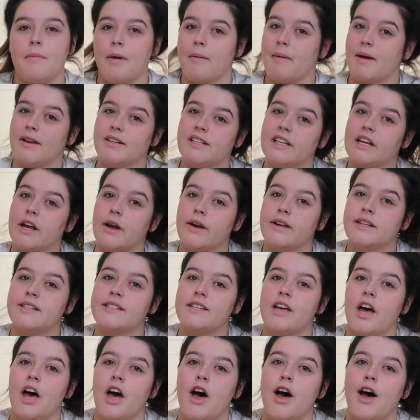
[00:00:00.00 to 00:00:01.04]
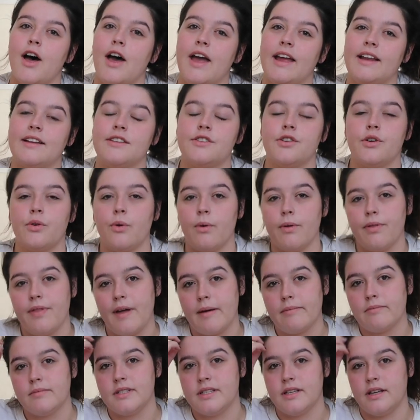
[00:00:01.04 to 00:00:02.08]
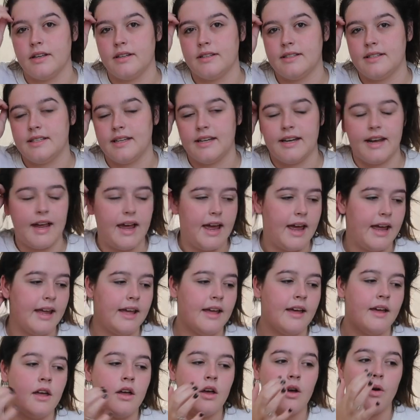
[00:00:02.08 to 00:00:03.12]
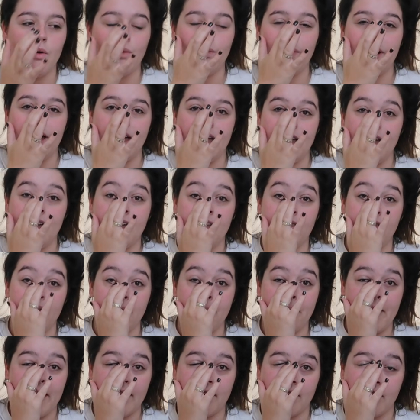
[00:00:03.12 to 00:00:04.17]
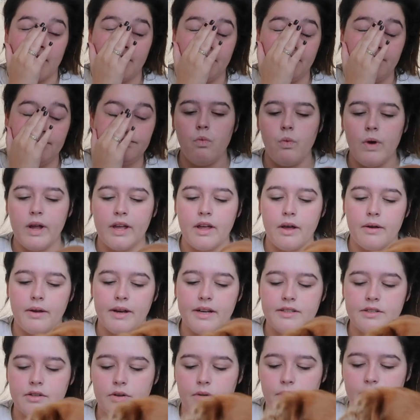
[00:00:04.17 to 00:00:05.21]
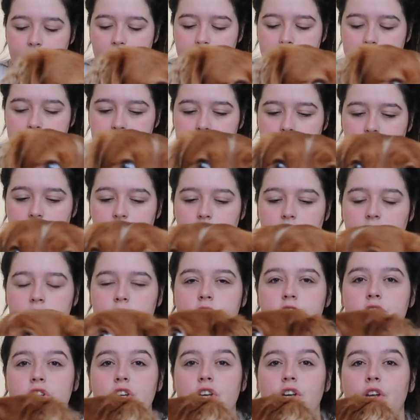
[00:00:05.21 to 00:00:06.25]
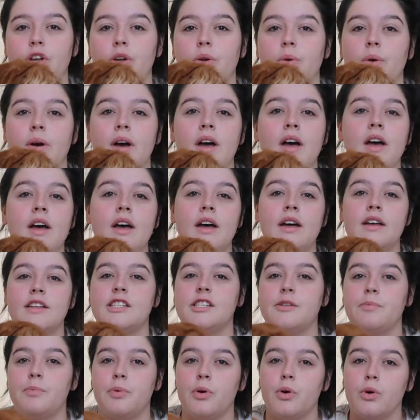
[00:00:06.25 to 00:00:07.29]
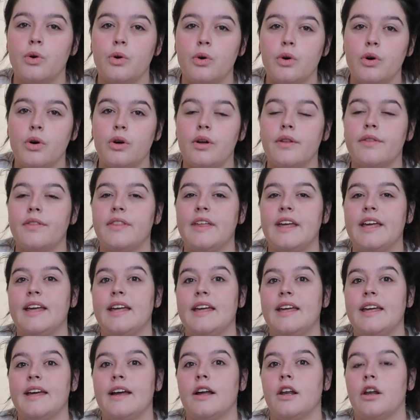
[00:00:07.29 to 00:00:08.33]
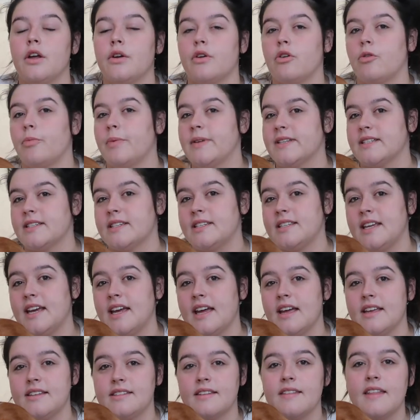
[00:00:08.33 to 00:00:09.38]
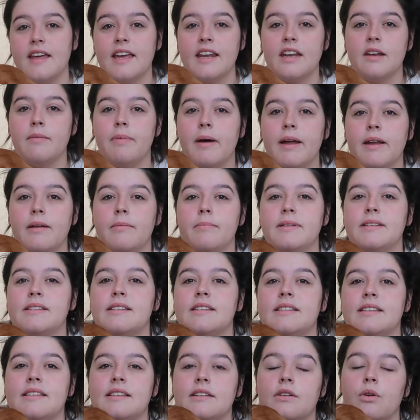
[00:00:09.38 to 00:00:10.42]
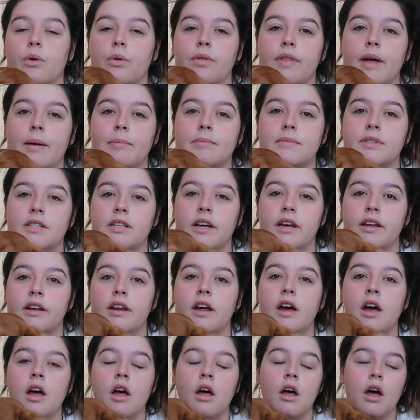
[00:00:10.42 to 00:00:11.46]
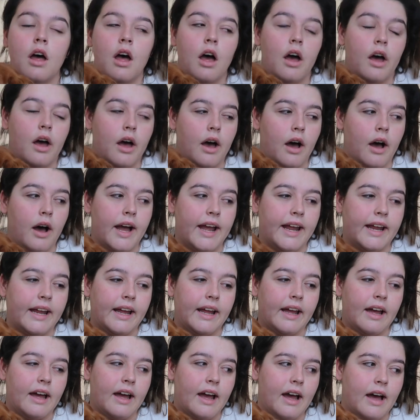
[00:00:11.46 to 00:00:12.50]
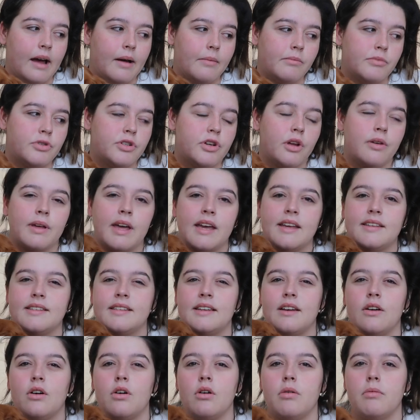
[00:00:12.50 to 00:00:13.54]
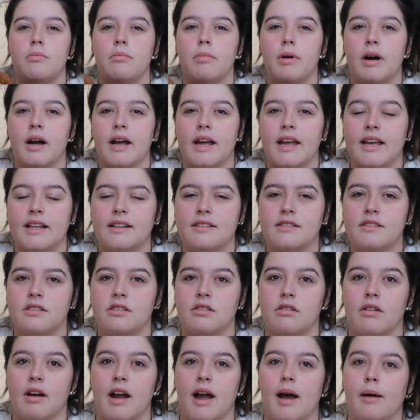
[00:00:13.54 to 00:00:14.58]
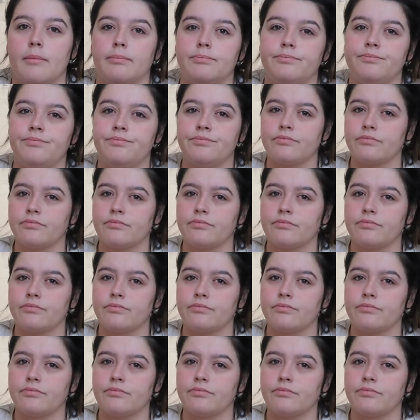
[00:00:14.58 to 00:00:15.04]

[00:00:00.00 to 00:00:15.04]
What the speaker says: I'm actually going to into Northampton today with Megan. We're going into Northampton to support the local businesses and the independent businesses in Northampton. I am showcasing it on my Instagram.